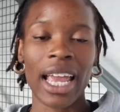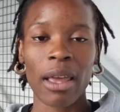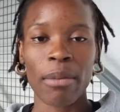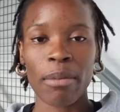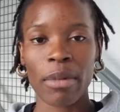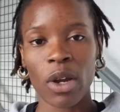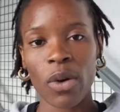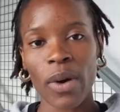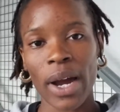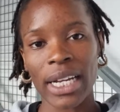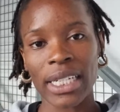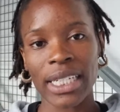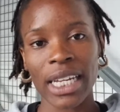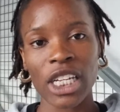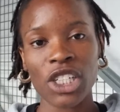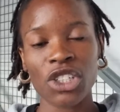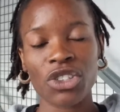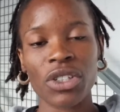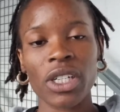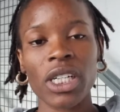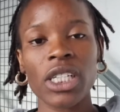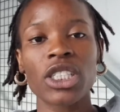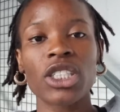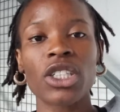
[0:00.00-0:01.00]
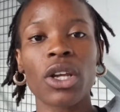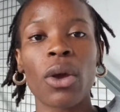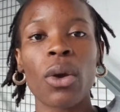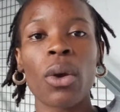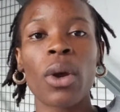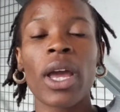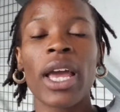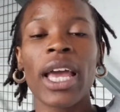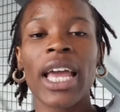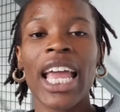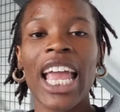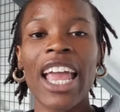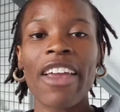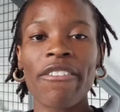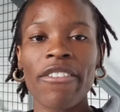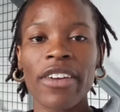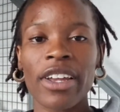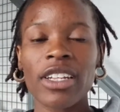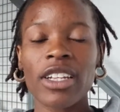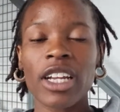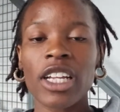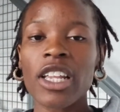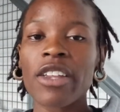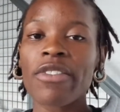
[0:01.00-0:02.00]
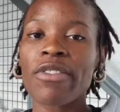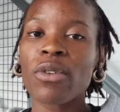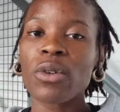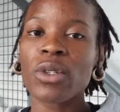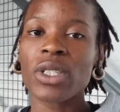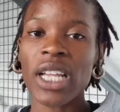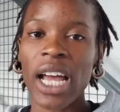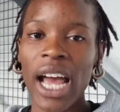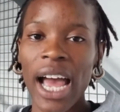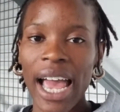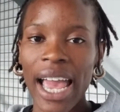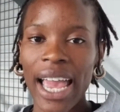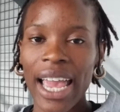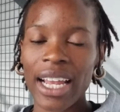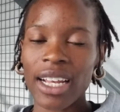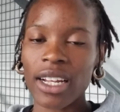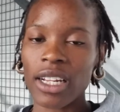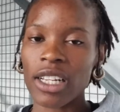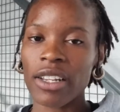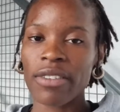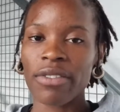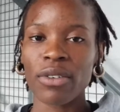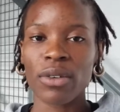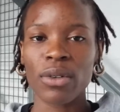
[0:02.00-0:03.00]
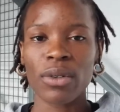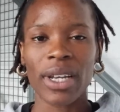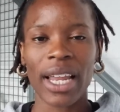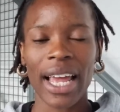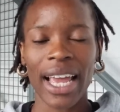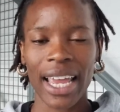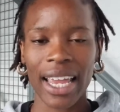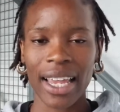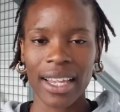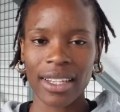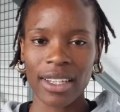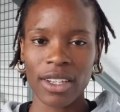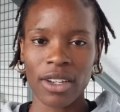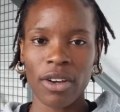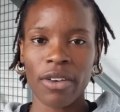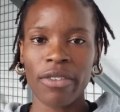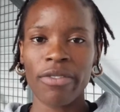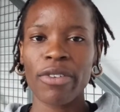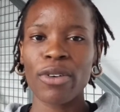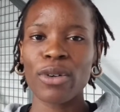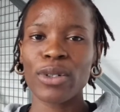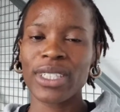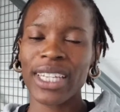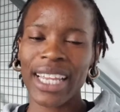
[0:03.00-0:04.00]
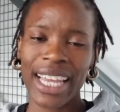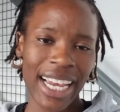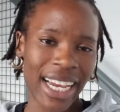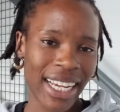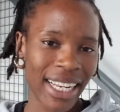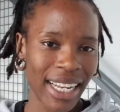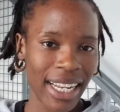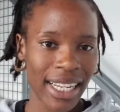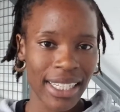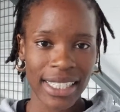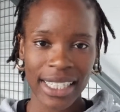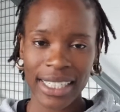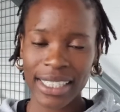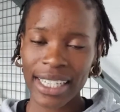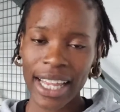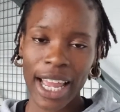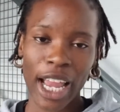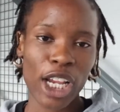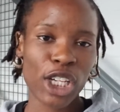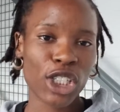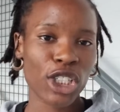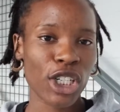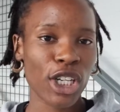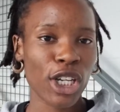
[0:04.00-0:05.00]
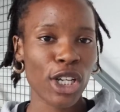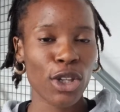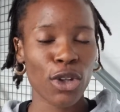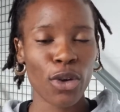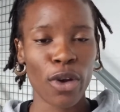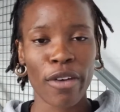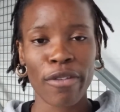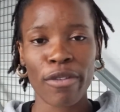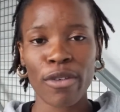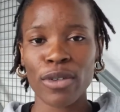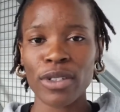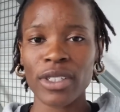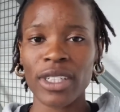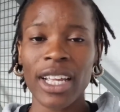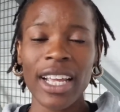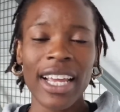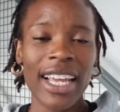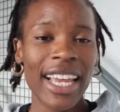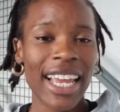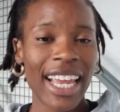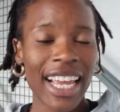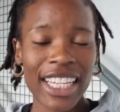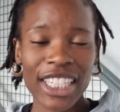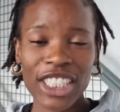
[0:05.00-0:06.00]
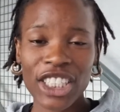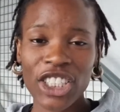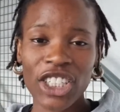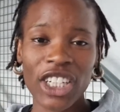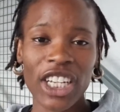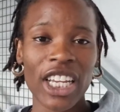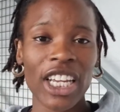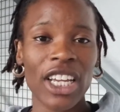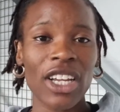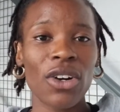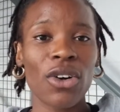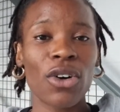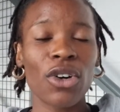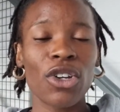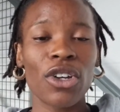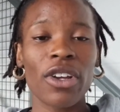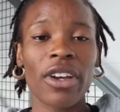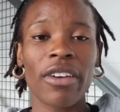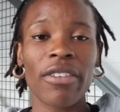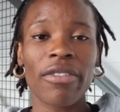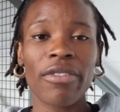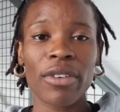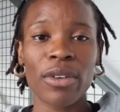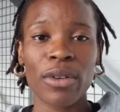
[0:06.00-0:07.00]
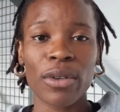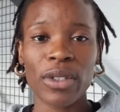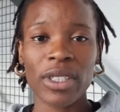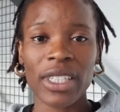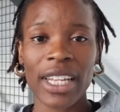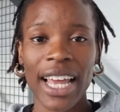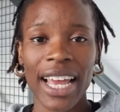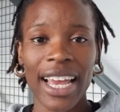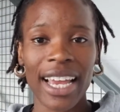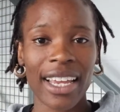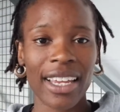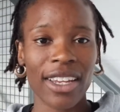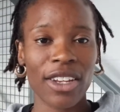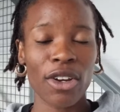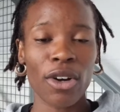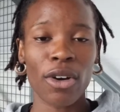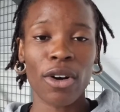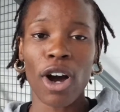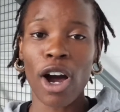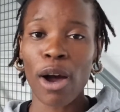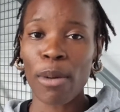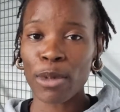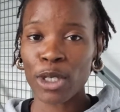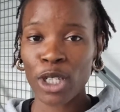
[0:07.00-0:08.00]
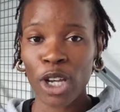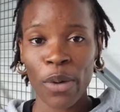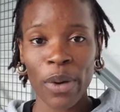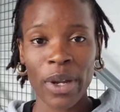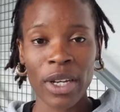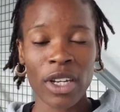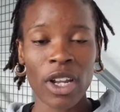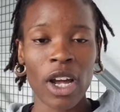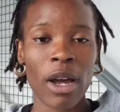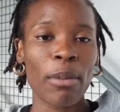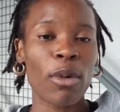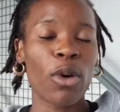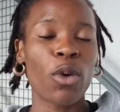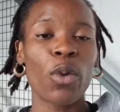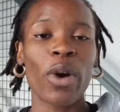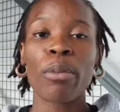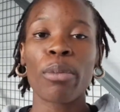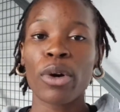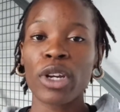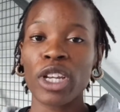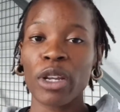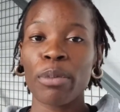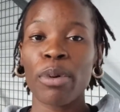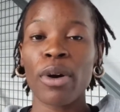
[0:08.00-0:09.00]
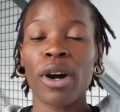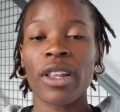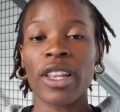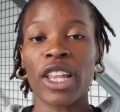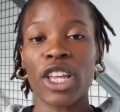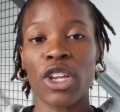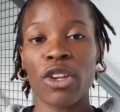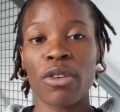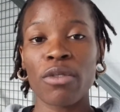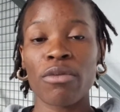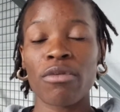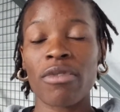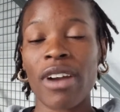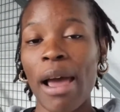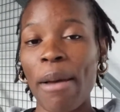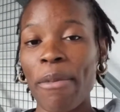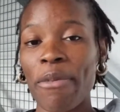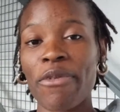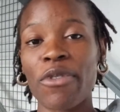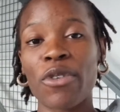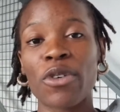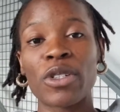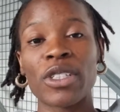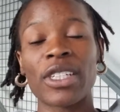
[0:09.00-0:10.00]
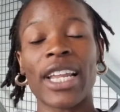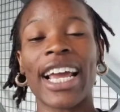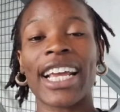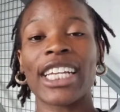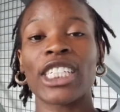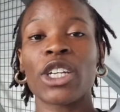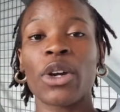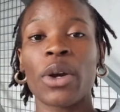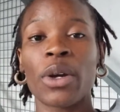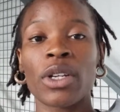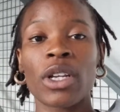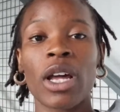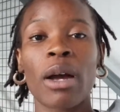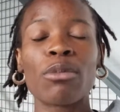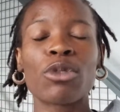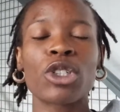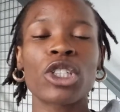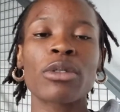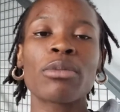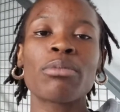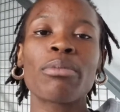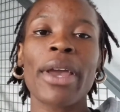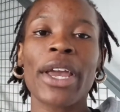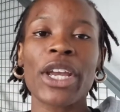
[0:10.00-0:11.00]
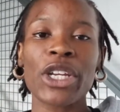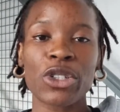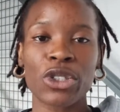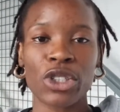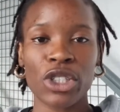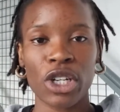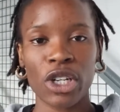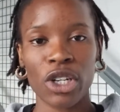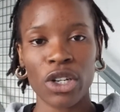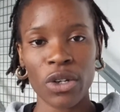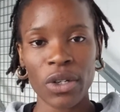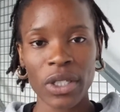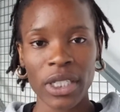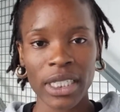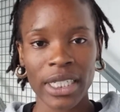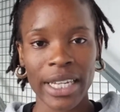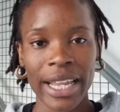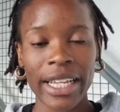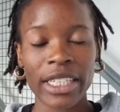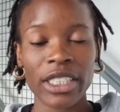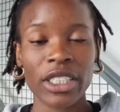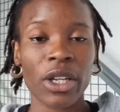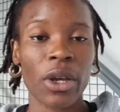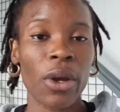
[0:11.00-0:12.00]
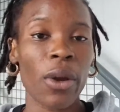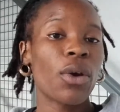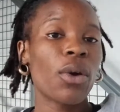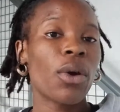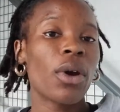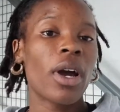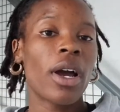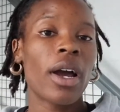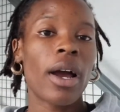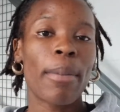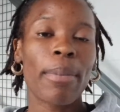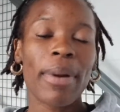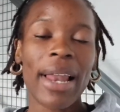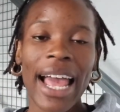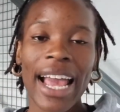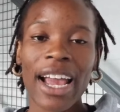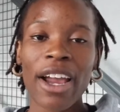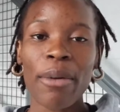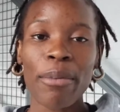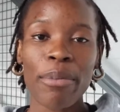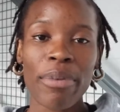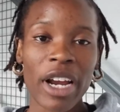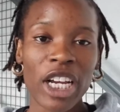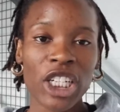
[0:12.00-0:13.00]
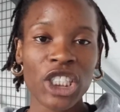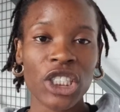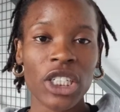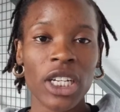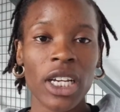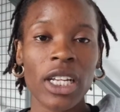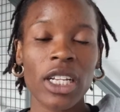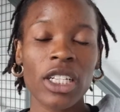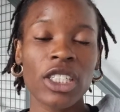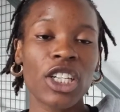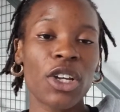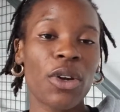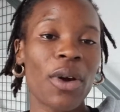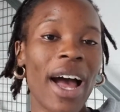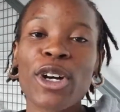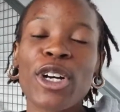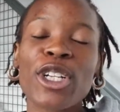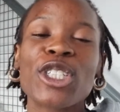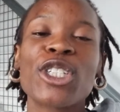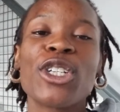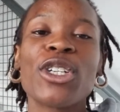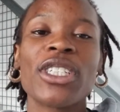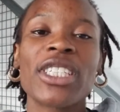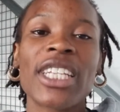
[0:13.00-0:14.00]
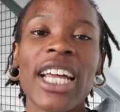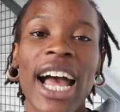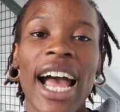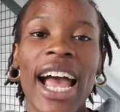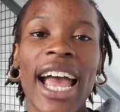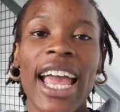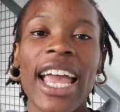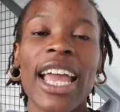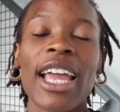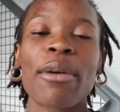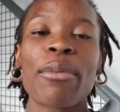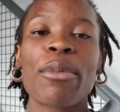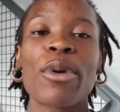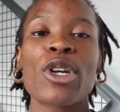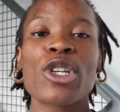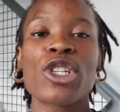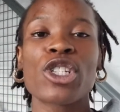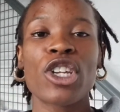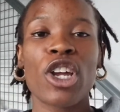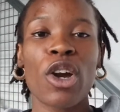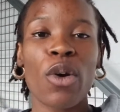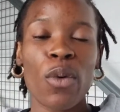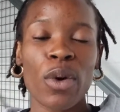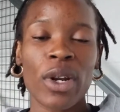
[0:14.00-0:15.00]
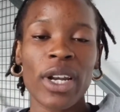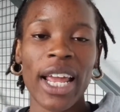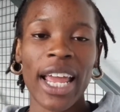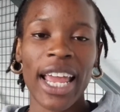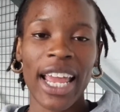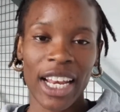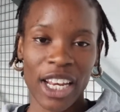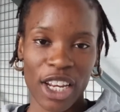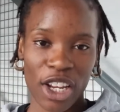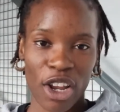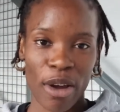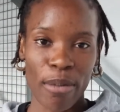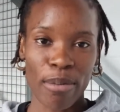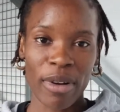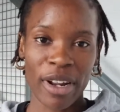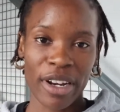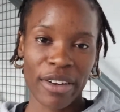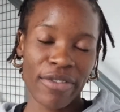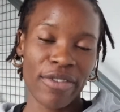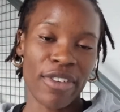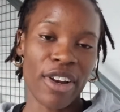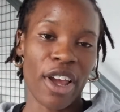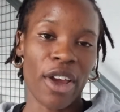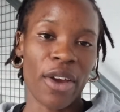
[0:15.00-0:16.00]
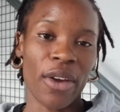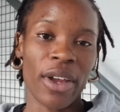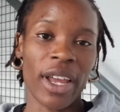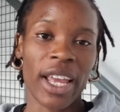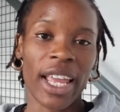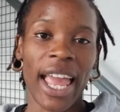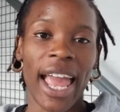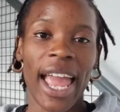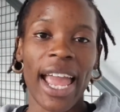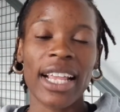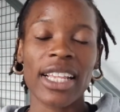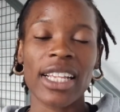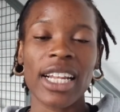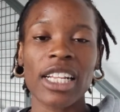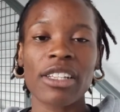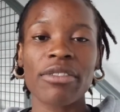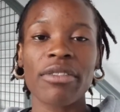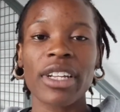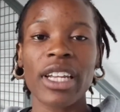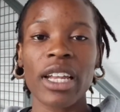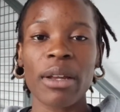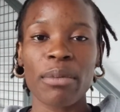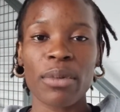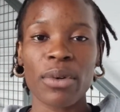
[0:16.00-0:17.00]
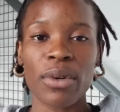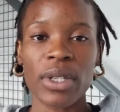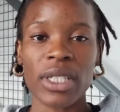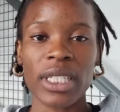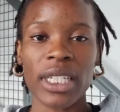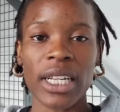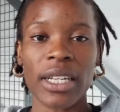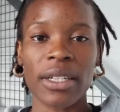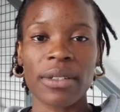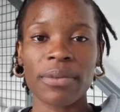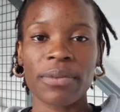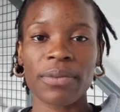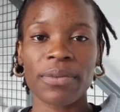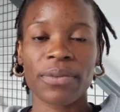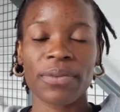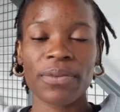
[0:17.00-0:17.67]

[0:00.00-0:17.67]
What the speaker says: It can be quite dangerous. So if it does feel tight, it does feel like you feel tingling sensations, or it feels itchy, or it feels like your arm's going numb, or the body part that you've wrapped feels like it's going numb, just make sure to loosen that. So apply compression, but not too tight, because you don't want to hinder your blood flow. Okay, so that's really important.